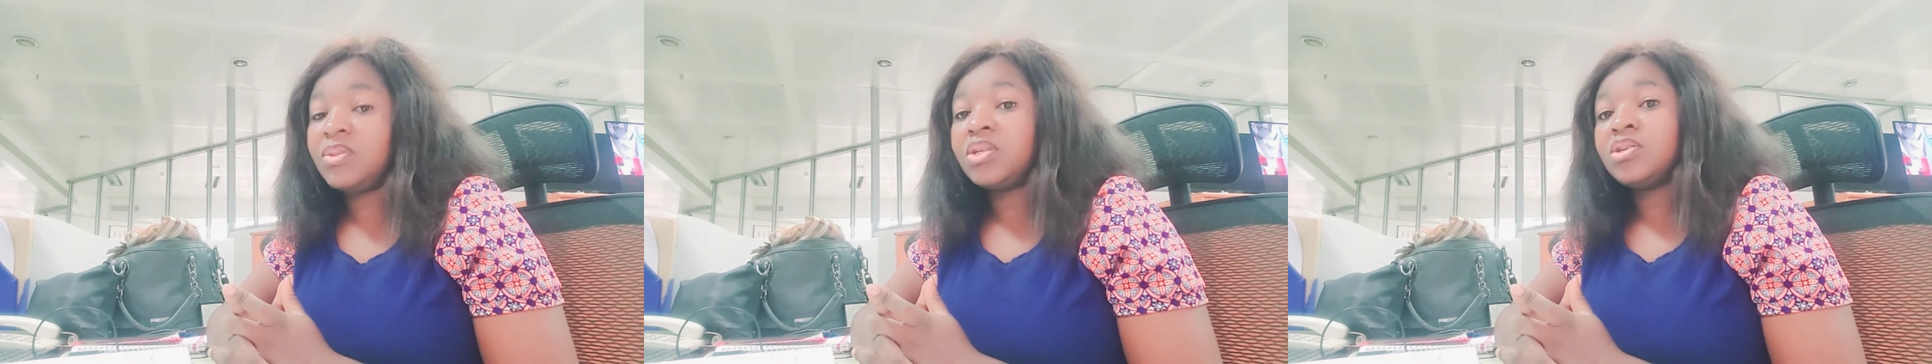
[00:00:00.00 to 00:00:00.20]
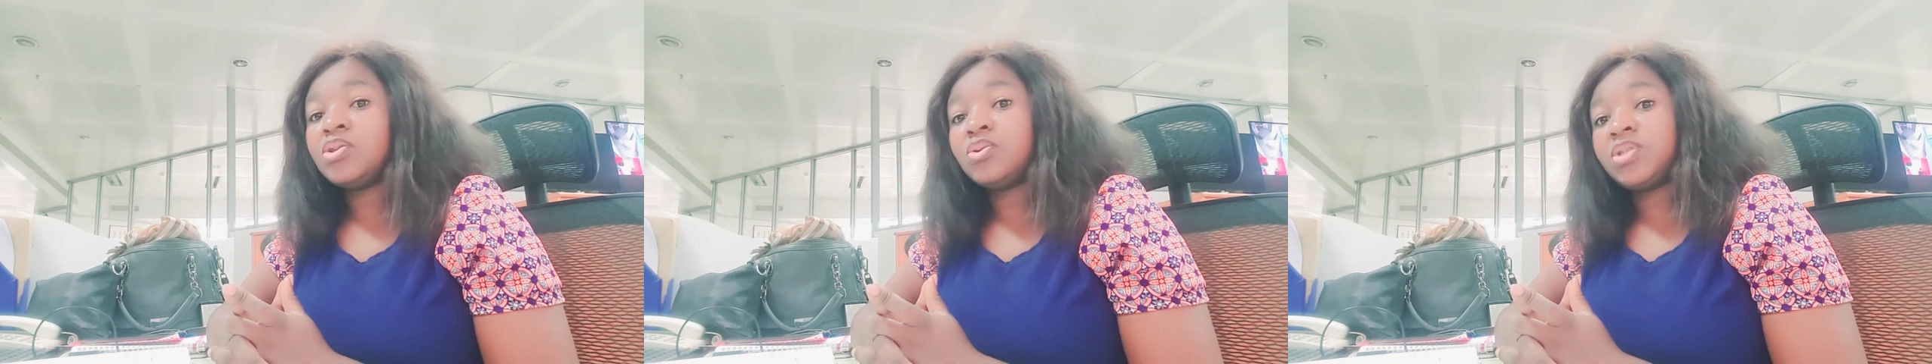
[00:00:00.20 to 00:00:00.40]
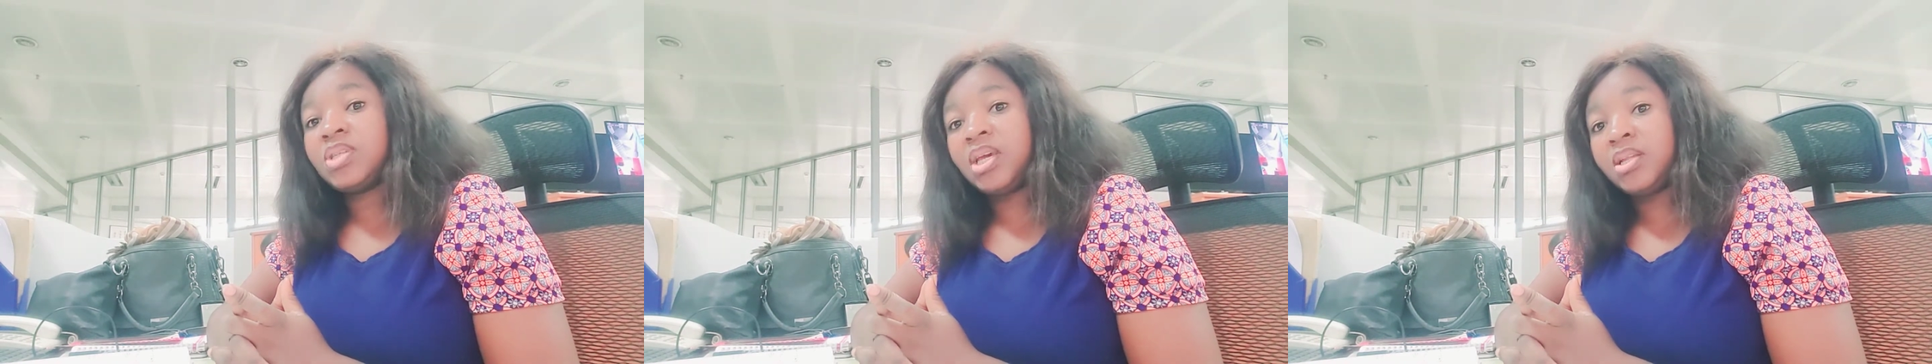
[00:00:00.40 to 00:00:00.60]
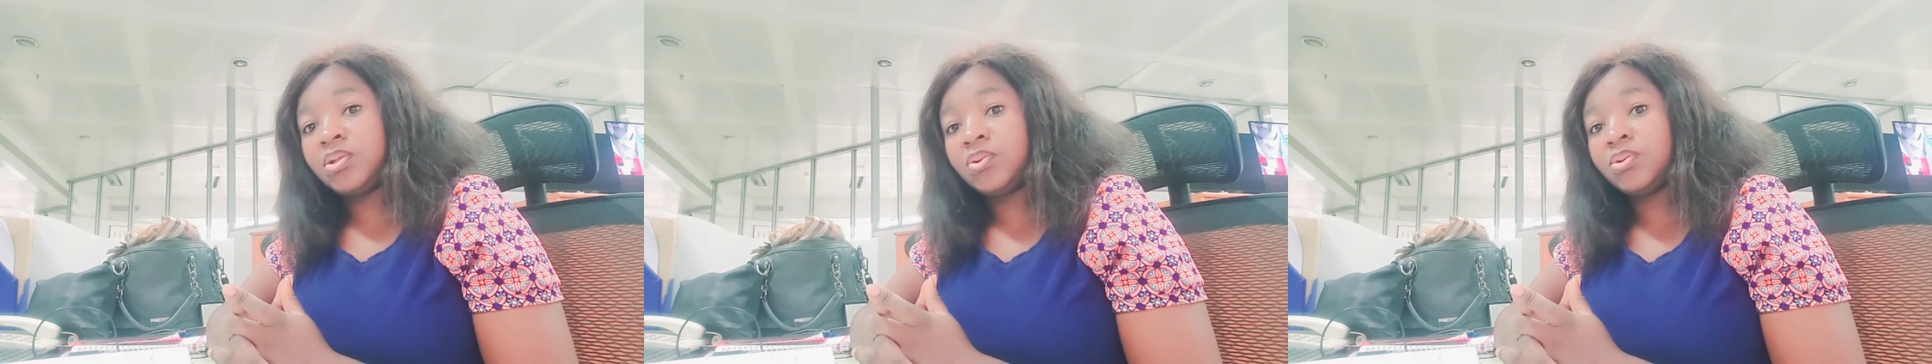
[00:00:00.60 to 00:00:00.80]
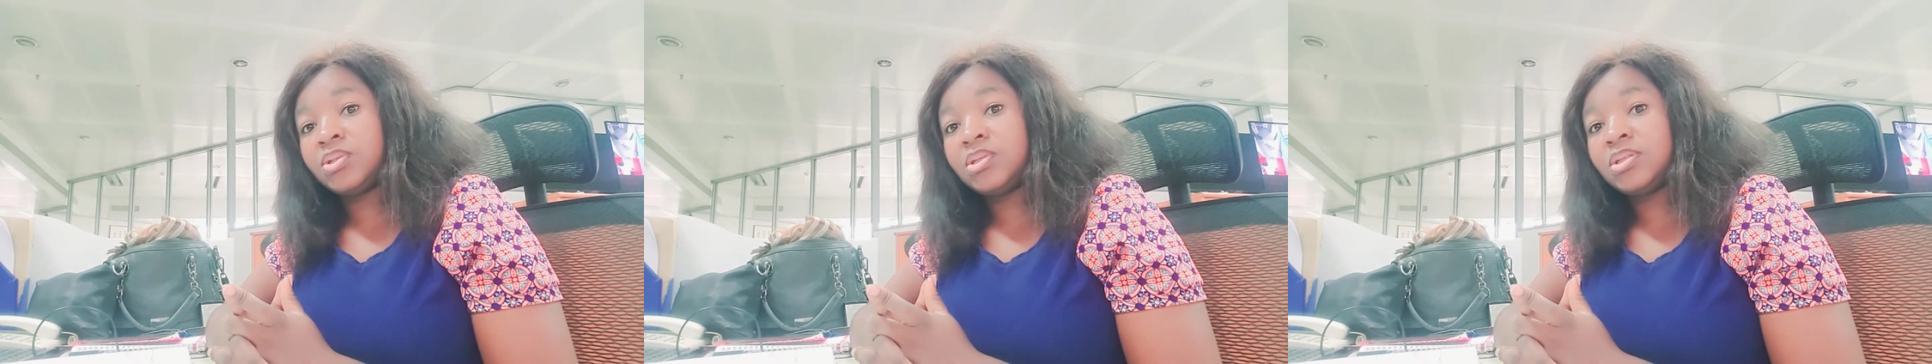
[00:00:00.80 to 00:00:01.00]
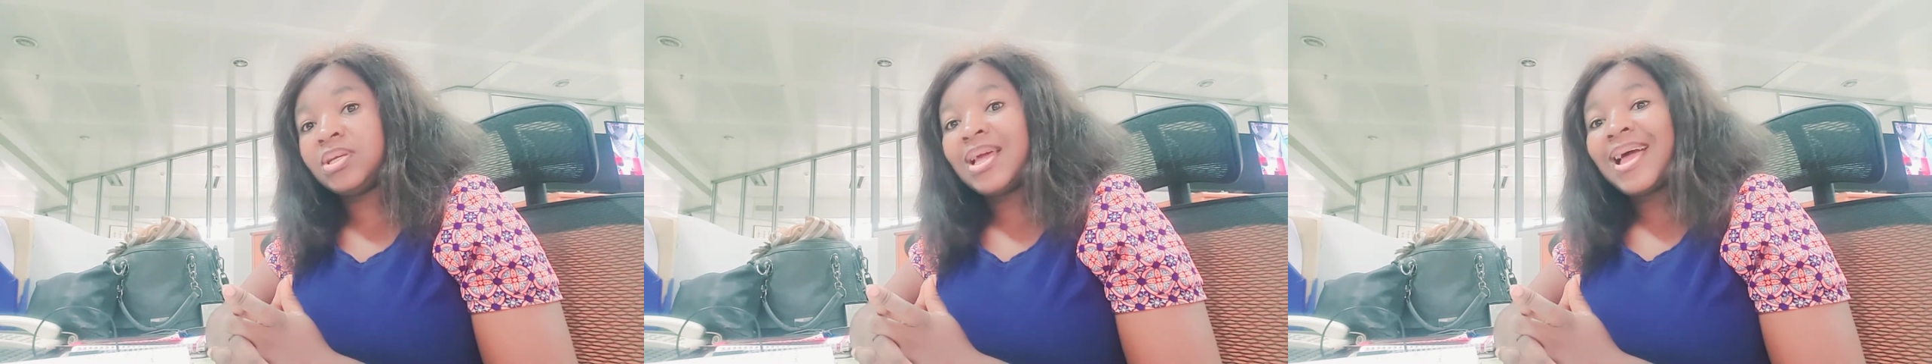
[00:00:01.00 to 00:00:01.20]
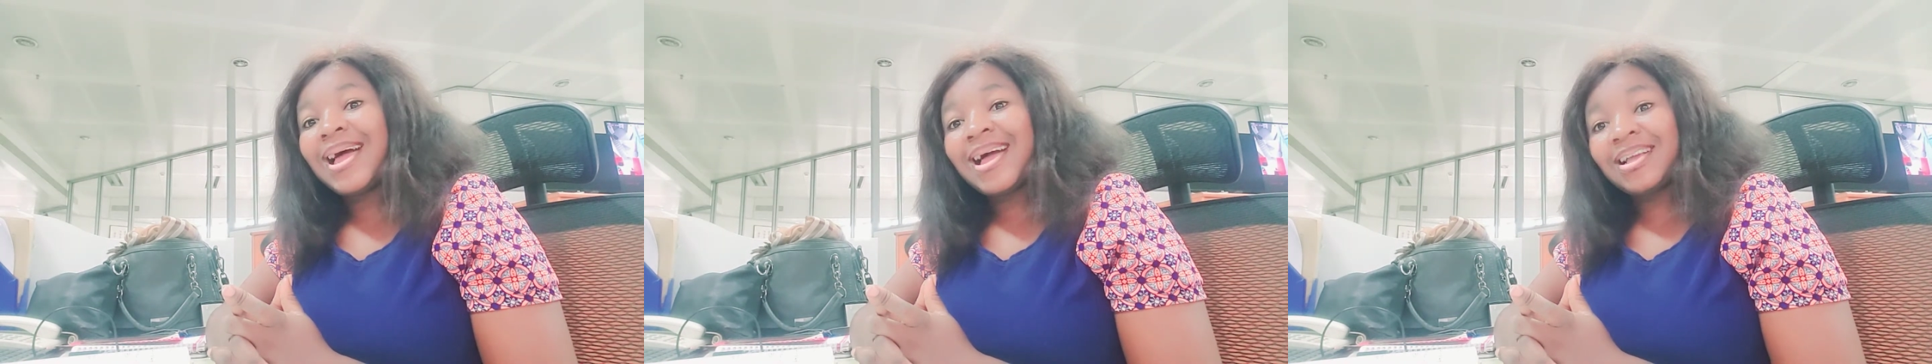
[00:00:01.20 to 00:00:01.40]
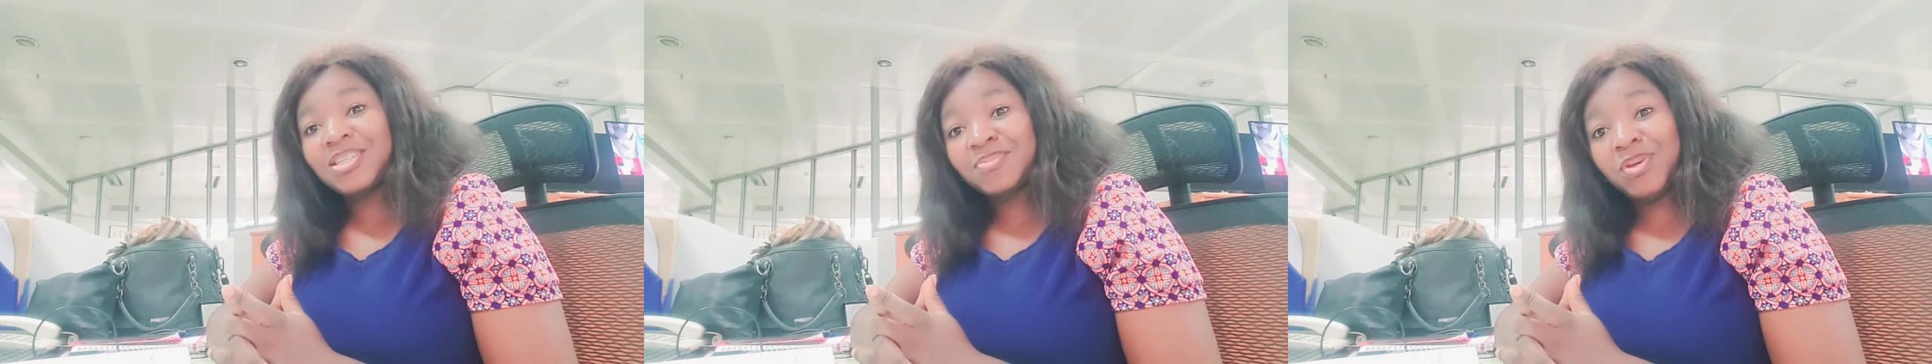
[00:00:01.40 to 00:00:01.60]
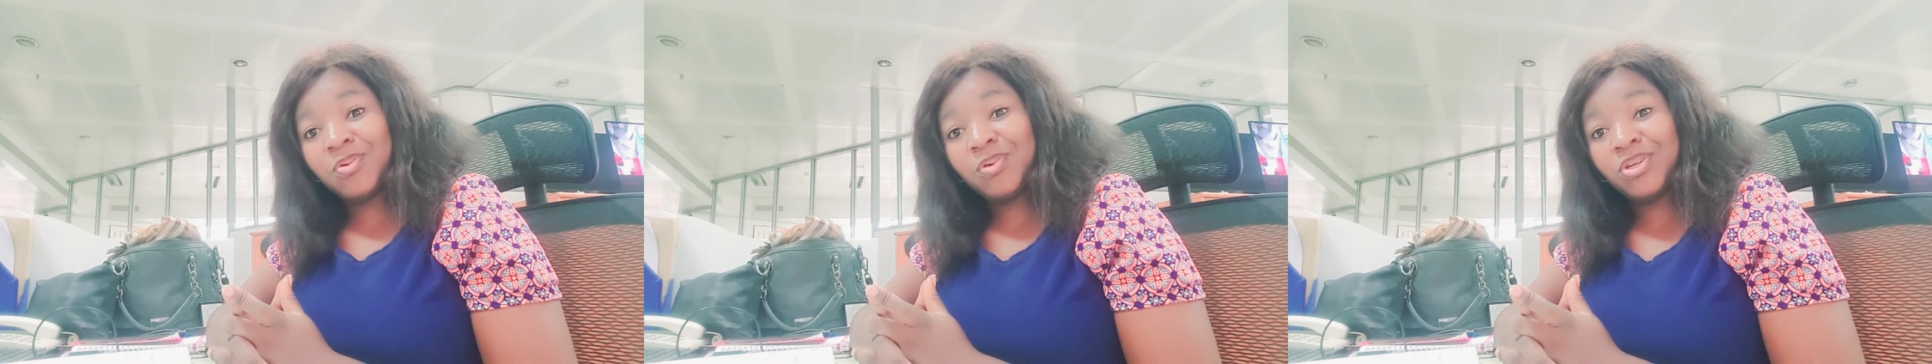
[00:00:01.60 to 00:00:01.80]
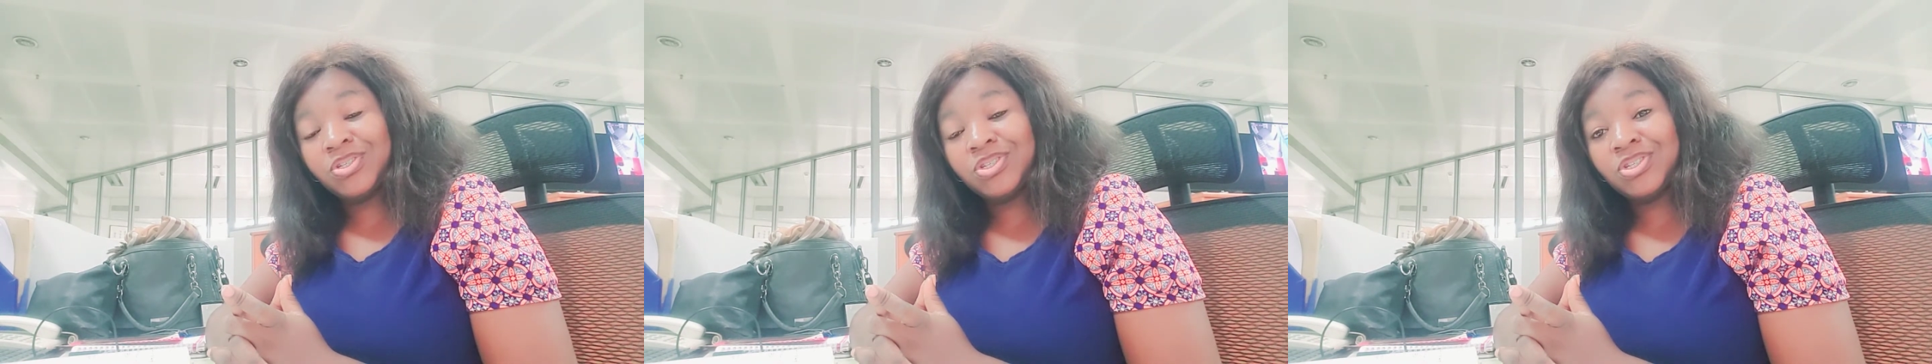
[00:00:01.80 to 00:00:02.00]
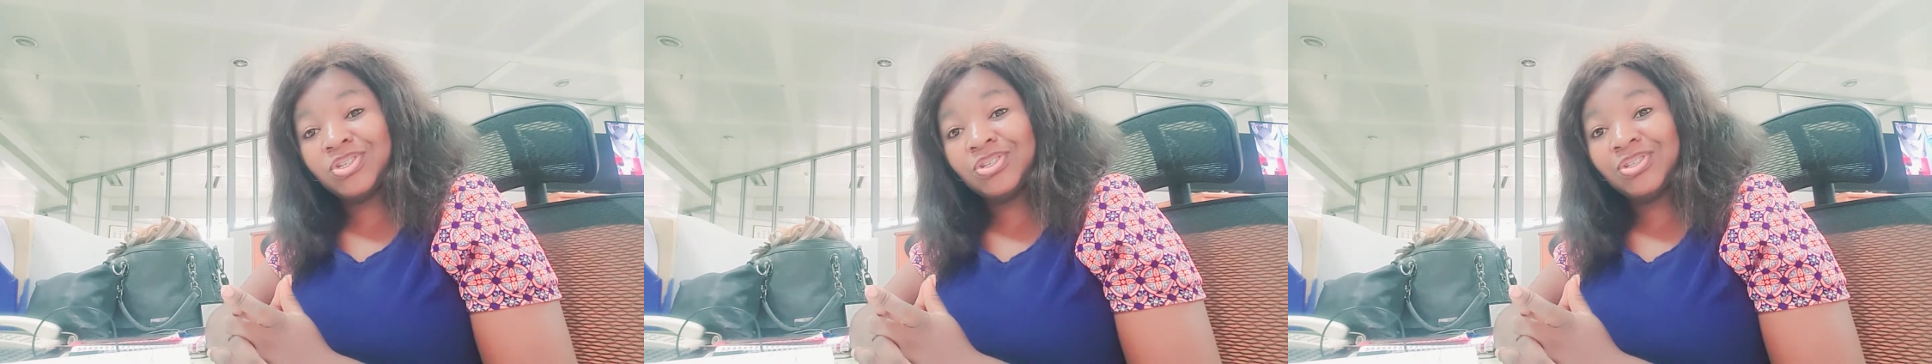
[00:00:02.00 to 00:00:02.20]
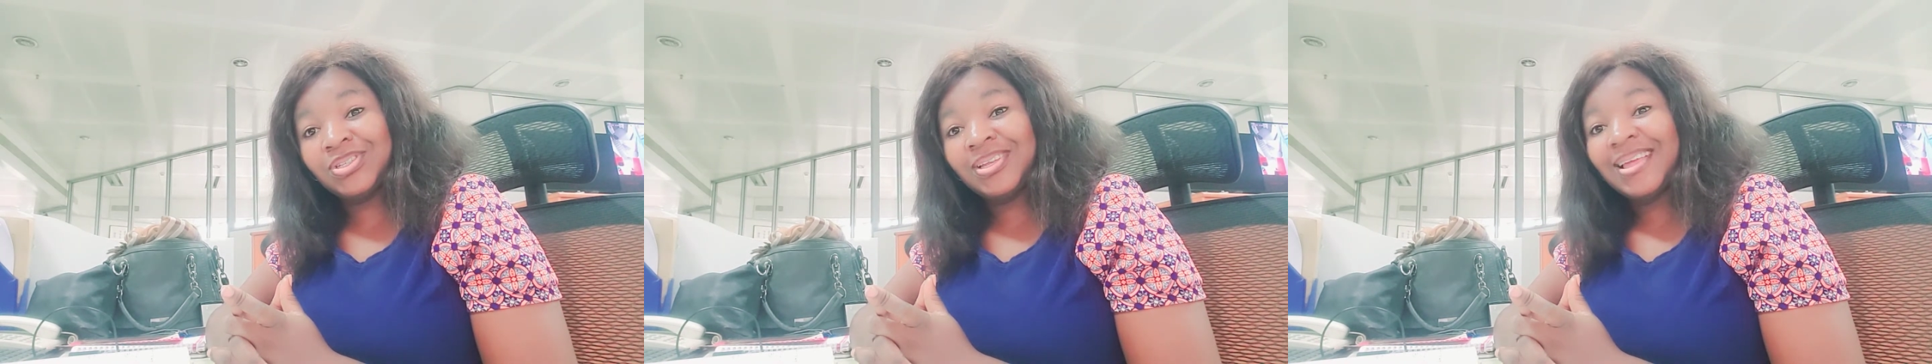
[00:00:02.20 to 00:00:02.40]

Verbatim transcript: So take notes, ask me question,